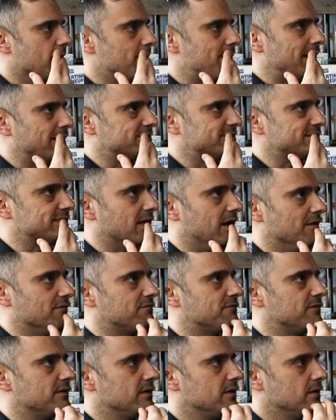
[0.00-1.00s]
about stuff.
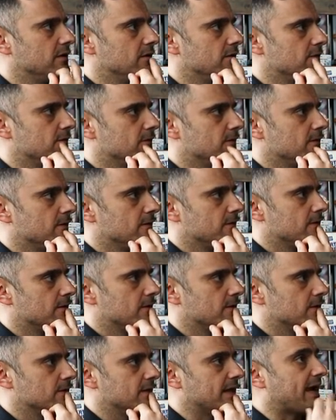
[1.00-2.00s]

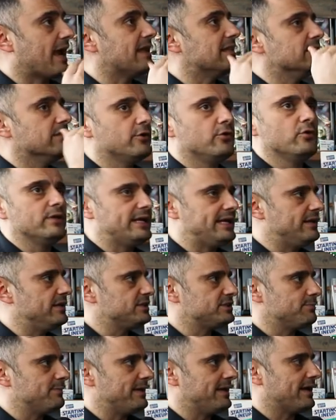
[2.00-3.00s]
Yeah. Like, I literally, in
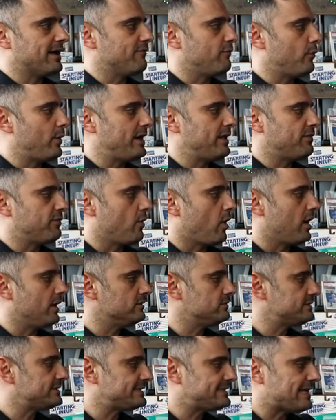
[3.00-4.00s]
this meeting, I've already
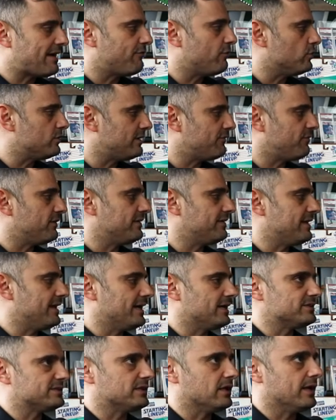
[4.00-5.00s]
thought several different
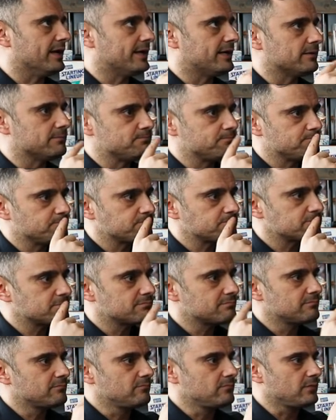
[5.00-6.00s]
things. Like,
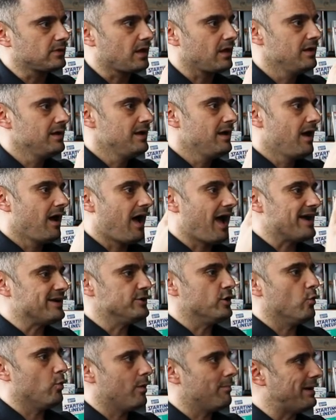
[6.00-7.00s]
I
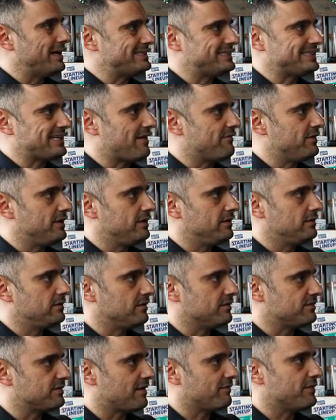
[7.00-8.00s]
know what my seven
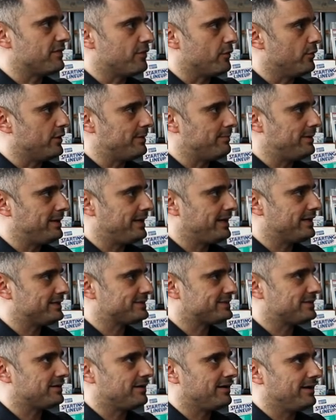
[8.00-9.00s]
to seven thirty meeting
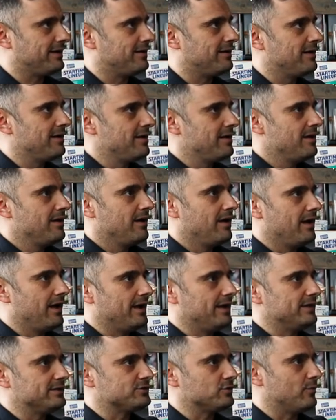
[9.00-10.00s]
is tonight,
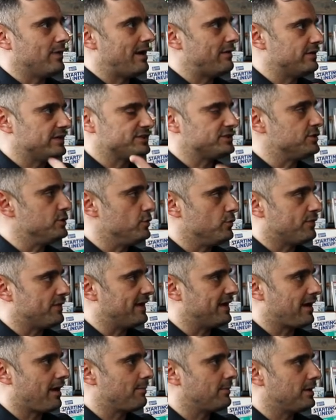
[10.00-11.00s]
and it's around this new
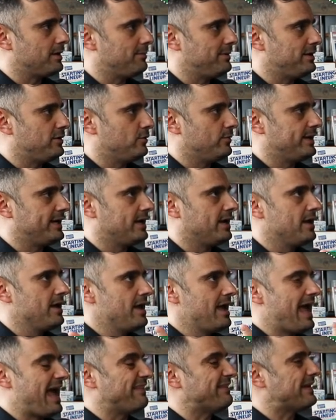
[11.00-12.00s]
thing I'm gonna be doing.
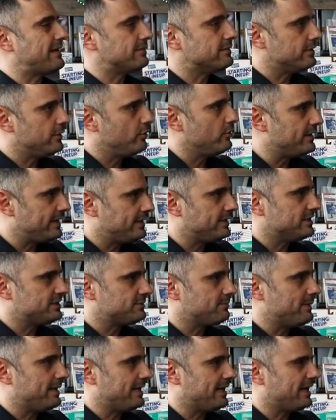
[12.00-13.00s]
And like literally in
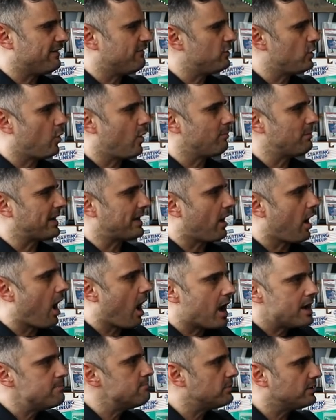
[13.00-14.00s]
this meeting, even though I'm like
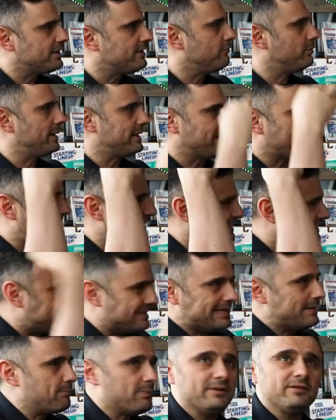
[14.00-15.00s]
unbelievably like
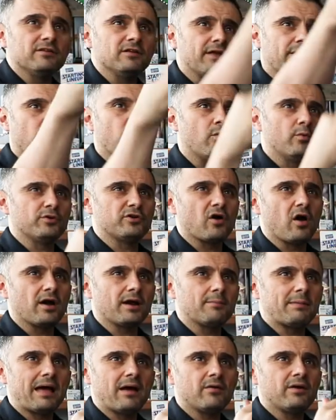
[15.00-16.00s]
deep into like what we're
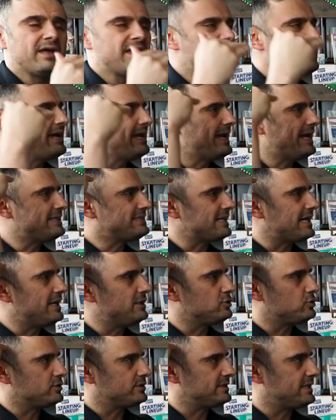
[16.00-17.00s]
talking about, it's
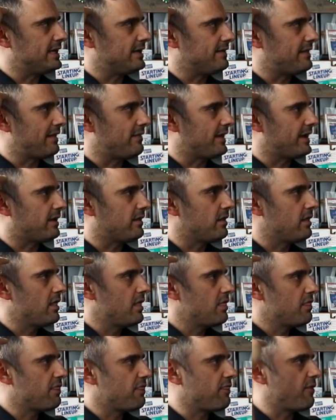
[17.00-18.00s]
interesting that like
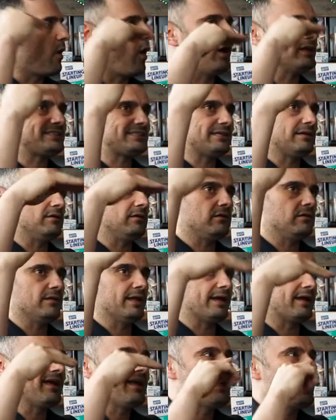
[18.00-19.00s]
thoughts and
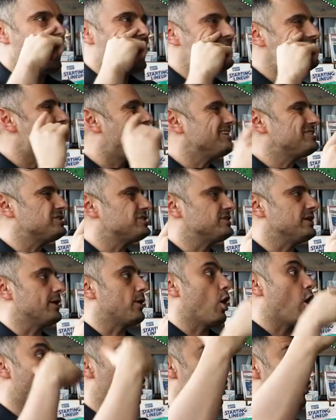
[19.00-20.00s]
like, and not just
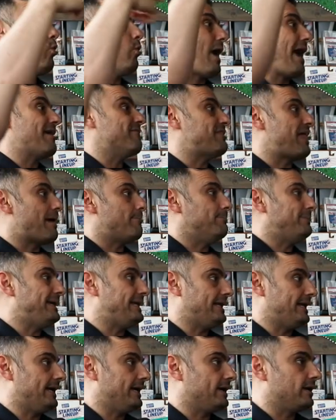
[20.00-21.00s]
like, oh, I have that
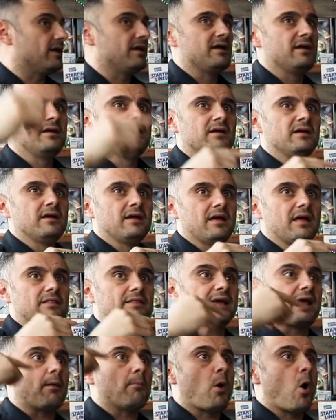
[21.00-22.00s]
meeting.
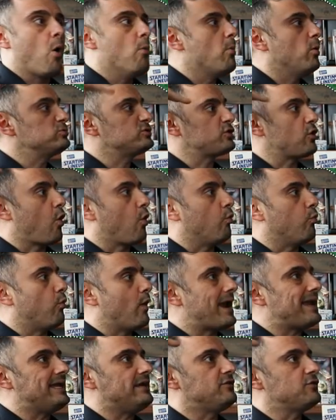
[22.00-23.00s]
Like I'm almost
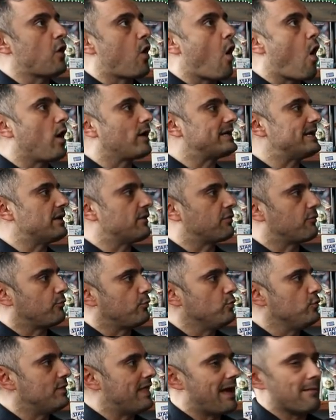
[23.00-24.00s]
already talking
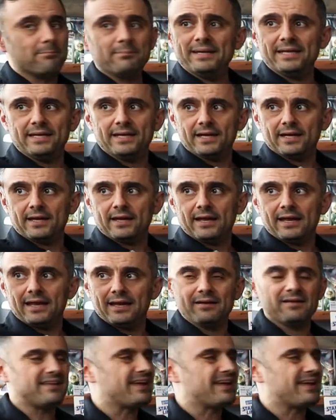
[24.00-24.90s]
through that meeting.